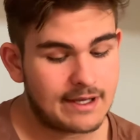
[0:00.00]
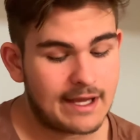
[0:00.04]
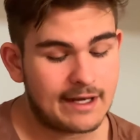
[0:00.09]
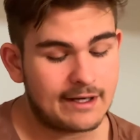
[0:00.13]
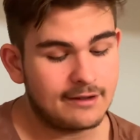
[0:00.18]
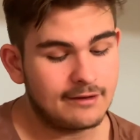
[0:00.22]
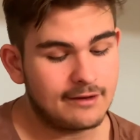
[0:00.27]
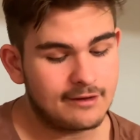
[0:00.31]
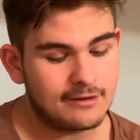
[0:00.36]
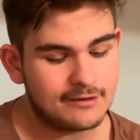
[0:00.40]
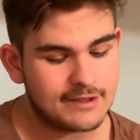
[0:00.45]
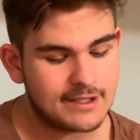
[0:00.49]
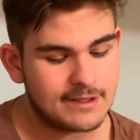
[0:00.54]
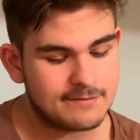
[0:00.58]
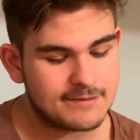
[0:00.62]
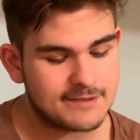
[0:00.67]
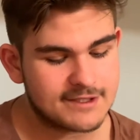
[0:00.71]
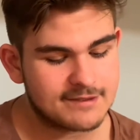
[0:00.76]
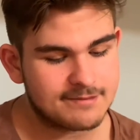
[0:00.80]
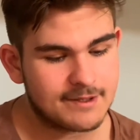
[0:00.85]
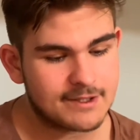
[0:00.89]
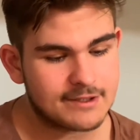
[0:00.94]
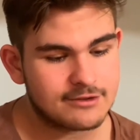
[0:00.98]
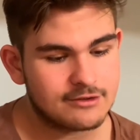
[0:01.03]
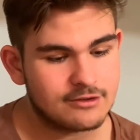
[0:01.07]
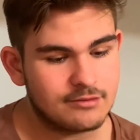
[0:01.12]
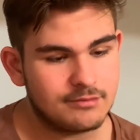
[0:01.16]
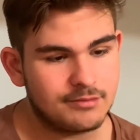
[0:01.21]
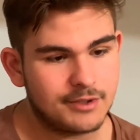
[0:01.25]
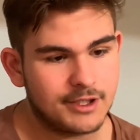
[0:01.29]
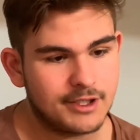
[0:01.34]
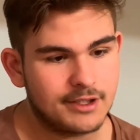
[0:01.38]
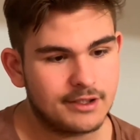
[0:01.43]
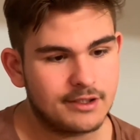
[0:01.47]
NLL teams especially,
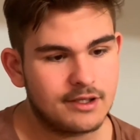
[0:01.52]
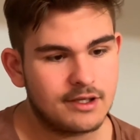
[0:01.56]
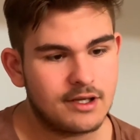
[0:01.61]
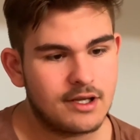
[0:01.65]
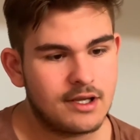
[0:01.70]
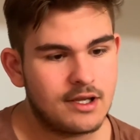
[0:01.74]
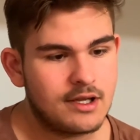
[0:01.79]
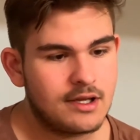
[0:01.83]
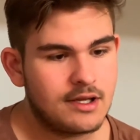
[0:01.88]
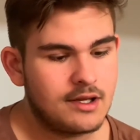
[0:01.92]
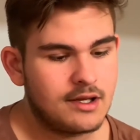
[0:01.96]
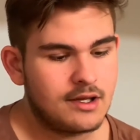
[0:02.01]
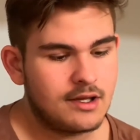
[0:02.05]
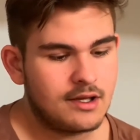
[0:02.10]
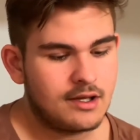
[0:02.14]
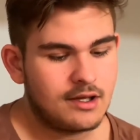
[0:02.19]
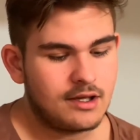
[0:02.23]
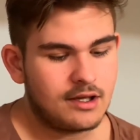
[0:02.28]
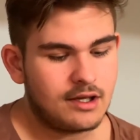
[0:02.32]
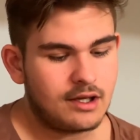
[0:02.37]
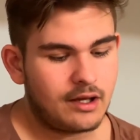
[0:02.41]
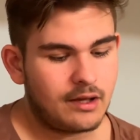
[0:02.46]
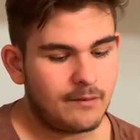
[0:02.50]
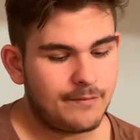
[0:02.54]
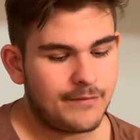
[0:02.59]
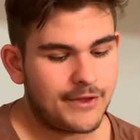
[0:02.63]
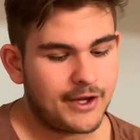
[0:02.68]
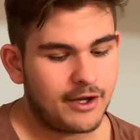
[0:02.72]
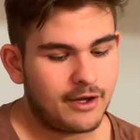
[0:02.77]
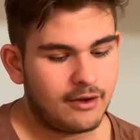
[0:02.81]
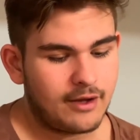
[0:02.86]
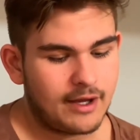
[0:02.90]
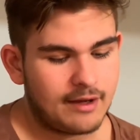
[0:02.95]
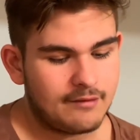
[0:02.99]
but they
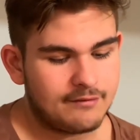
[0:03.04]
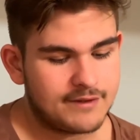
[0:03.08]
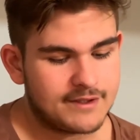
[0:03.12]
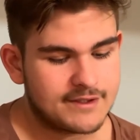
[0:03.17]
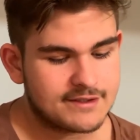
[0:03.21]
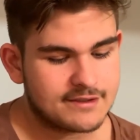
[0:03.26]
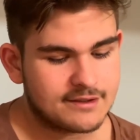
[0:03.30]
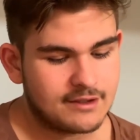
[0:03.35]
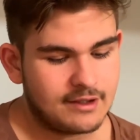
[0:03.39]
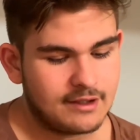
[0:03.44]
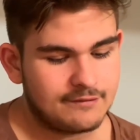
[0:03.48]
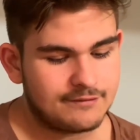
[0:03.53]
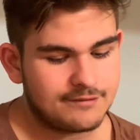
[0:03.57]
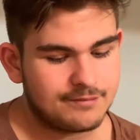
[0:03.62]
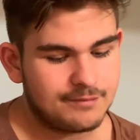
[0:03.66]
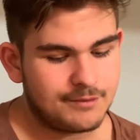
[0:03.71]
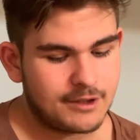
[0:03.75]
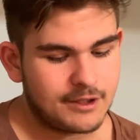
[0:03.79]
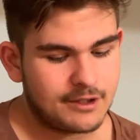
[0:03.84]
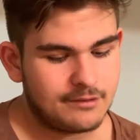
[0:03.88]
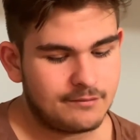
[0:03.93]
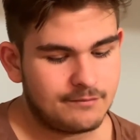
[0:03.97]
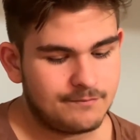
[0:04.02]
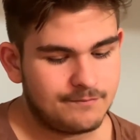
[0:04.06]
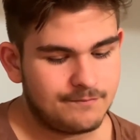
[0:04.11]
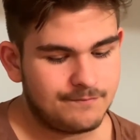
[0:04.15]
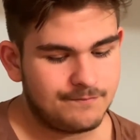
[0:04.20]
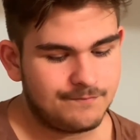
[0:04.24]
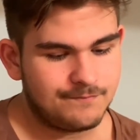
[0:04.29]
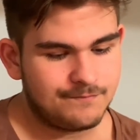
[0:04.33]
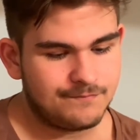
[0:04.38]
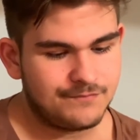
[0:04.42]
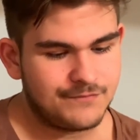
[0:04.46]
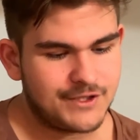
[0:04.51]
all have these gloves. But,
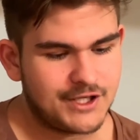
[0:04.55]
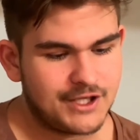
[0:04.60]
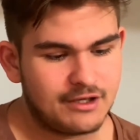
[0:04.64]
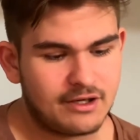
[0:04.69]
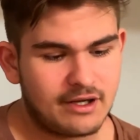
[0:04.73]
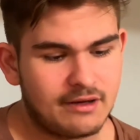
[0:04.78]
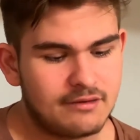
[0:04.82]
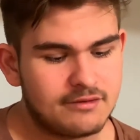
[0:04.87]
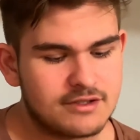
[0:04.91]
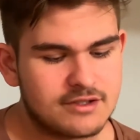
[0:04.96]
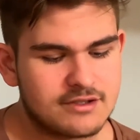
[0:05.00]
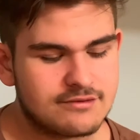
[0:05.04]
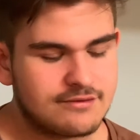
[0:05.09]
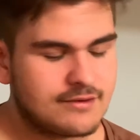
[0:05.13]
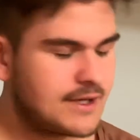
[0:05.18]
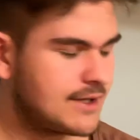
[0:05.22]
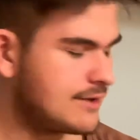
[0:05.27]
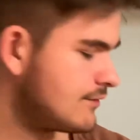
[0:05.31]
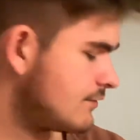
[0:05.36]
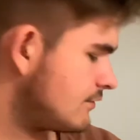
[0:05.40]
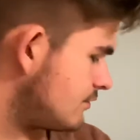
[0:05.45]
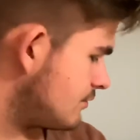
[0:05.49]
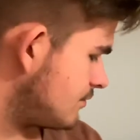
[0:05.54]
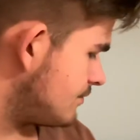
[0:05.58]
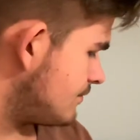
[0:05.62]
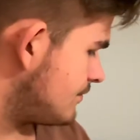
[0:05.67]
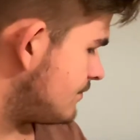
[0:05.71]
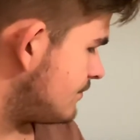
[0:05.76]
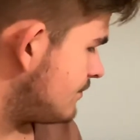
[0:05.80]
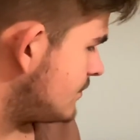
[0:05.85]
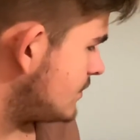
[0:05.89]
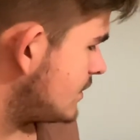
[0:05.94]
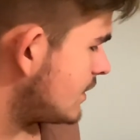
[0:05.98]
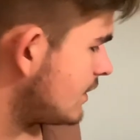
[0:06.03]
you know, I would
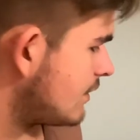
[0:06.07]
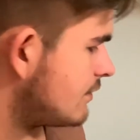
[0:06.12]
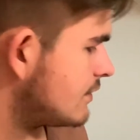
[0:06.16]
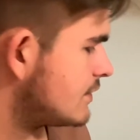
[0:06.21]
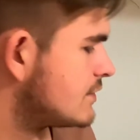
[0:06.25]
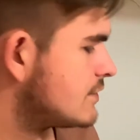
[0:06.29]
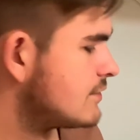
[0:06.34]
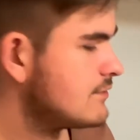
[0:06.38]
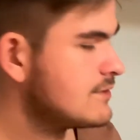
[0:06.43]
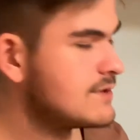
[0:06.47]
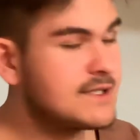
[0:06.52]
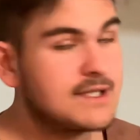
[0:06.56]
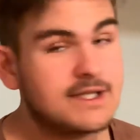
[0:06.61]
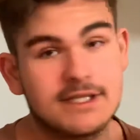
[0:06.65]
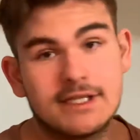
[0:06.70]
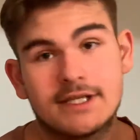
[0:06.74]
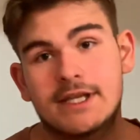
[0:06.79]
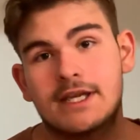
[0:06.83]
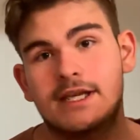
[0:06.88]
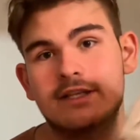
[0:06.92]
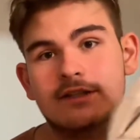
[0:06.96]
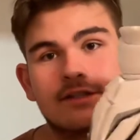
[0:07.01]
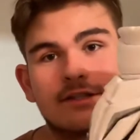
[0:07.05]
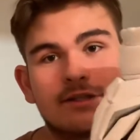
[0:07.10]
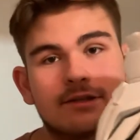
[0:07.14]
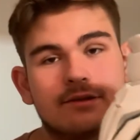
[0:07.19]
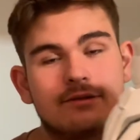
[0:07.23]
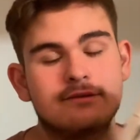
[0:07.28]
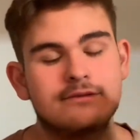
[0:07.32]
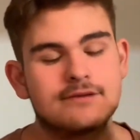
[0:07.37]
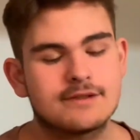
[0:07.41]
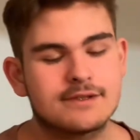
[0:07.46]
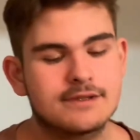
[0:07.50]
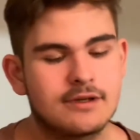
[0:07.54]
choose the Engage
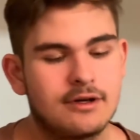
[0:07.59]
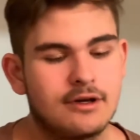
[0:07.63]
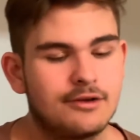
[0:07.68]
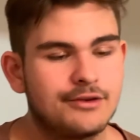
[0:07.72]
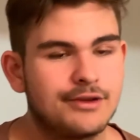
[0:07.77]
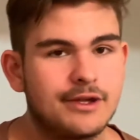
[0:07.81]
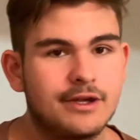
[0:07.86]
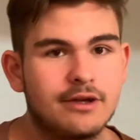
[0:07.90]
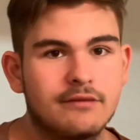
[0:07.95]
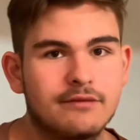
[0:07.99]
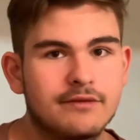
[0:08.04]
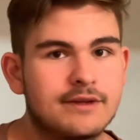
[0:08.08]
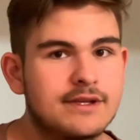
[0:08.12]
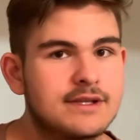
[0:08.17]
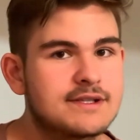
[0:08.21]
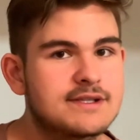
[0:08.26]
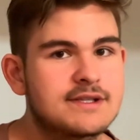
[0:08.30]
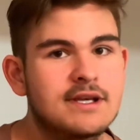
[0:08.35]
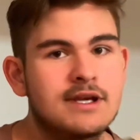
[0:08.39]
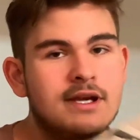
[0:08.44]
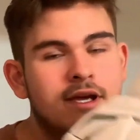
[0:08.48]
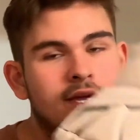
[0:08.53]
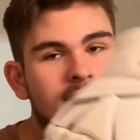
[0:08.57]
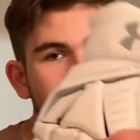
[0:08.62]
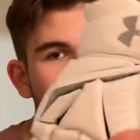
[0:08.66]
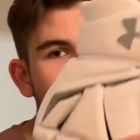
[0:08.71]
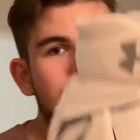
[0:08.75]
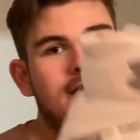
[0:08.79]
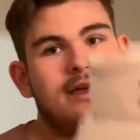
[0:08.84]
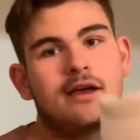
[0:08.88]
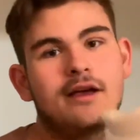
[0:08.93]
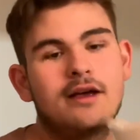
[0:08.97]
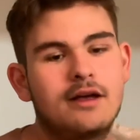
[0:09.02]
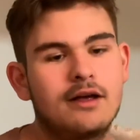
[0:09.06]
2s all day over these.
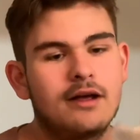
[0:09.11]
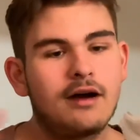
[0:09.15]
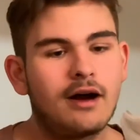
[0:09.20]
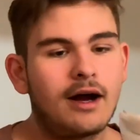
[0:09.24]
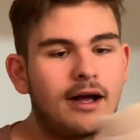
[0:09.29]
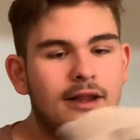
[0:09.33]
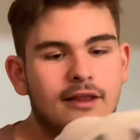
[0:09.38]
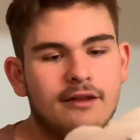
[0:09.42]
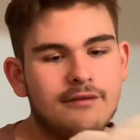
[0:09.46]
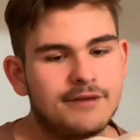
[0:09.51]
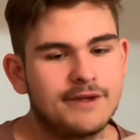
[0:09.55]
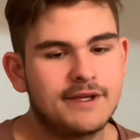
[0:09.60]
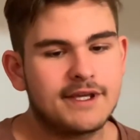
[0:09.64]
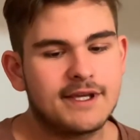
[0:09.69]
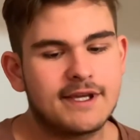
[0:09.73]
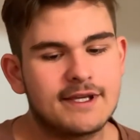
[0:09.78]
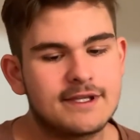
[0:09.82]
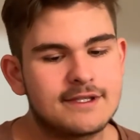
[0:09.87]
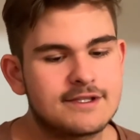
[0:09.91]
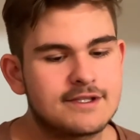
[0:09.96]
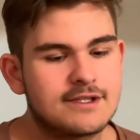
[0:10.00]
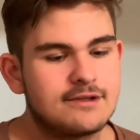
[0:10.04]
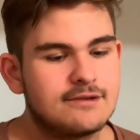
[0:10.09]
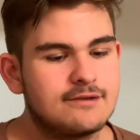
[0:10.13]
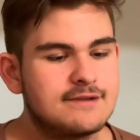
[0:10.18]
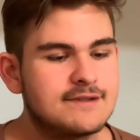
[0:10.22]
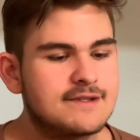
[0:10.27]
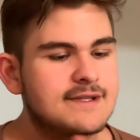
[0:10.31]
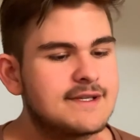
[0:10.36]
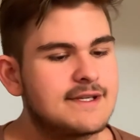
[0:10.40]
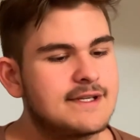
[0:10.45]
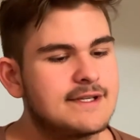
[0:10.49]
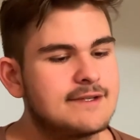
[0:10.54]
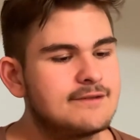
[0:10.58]
I love the Engage
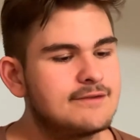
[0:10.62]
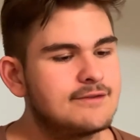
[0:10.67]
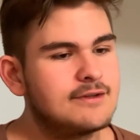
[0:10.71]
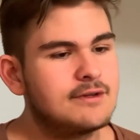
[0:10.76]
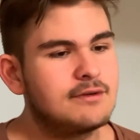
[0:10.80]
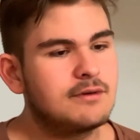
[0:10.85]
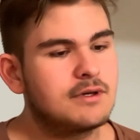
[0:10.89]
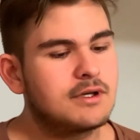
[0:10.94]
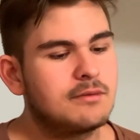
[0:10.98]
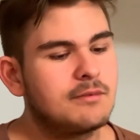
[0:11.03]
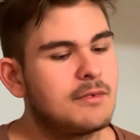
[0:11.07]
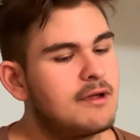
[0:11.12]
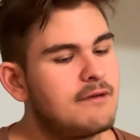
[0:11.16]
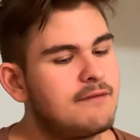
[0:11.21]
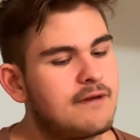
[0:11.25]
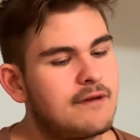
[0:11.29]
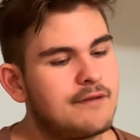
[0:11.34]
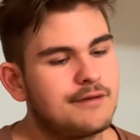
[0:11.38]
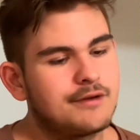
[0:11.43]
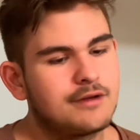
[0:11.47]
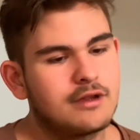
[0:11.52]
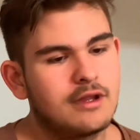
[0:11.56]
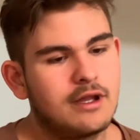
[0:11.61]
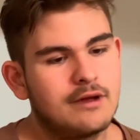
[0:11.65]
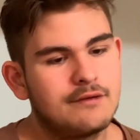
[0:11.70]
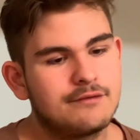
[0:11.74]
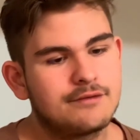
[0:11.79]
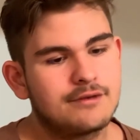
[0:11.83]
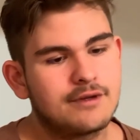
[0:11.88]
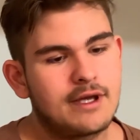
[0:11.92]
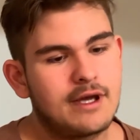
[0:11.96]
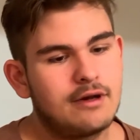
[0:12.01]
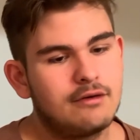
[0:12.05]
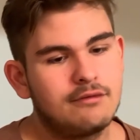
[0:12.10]
2s, easily one of my favorite
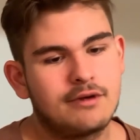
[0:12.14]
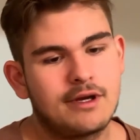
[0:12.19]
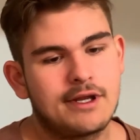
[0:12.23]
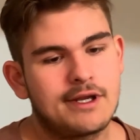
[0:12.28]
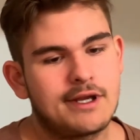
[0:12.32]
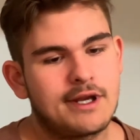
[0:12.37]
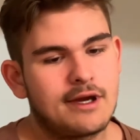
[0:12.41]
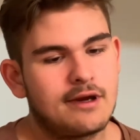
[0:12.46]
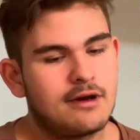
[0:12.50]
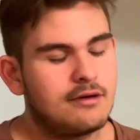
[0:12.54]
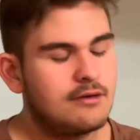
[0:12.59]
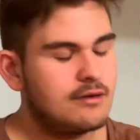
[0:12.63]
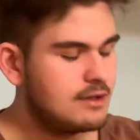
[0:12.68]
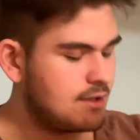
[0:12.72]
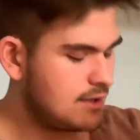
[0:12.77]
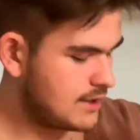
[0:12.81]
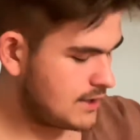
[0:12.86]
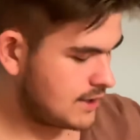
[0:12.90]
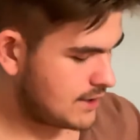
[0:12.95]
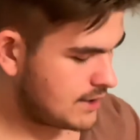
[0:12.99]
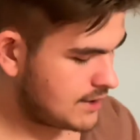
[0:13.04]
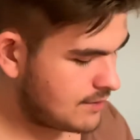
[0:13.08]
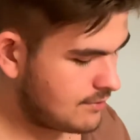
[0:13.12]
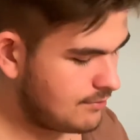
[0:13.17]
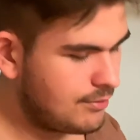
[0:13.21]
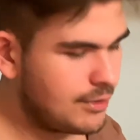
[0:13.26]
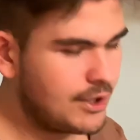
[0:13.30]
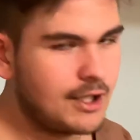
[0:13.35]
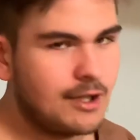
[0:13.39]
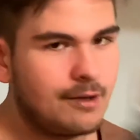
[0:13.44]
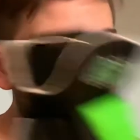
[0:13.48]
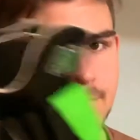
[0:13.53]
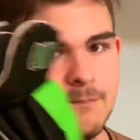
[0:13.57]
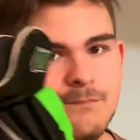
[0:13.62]
gloves out right now,
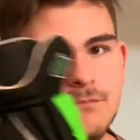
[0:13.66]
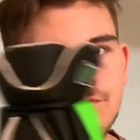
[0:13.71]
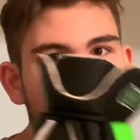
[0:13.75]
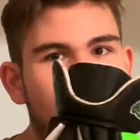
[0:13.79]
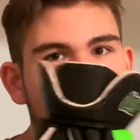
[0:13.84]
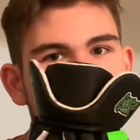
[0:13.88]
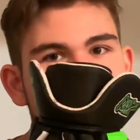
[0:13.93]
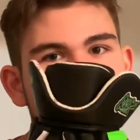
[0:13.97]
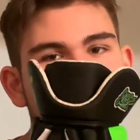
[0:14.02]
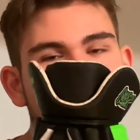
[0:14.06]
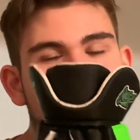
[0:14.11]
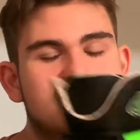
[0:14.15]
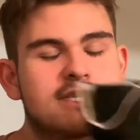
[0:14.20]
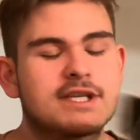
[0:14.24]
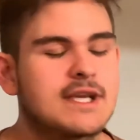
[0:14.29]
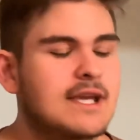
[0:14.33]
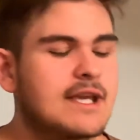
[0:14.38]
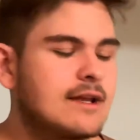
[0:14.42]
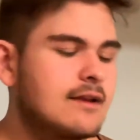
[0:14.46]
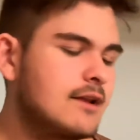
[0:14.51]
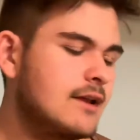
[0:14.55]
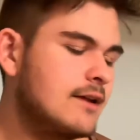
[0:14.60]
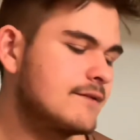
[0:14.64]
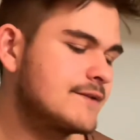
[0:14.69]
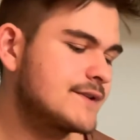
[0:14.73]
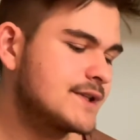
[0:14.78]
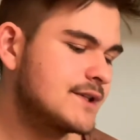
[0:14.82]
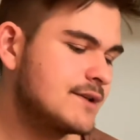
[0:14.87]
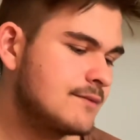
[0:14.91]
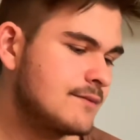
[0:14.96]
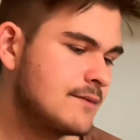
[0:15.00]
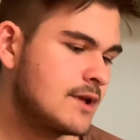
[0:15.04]
but not so much GAIT gloves.